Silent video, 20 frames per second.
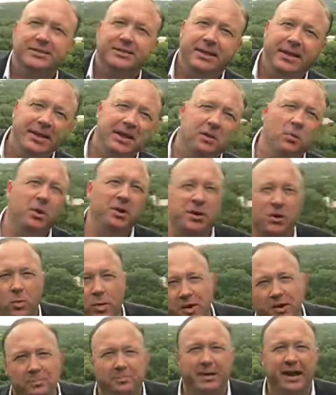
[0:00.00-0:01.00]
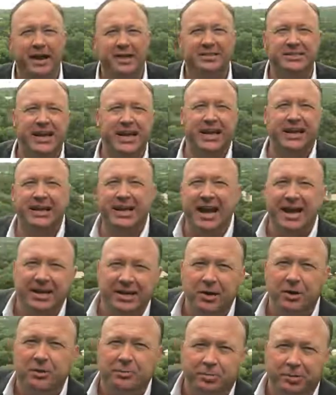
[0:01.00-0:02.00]
He doesn't want you to wear your pants hanging down and
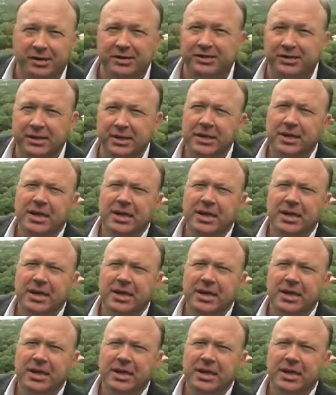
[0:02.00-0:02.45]
go to prison.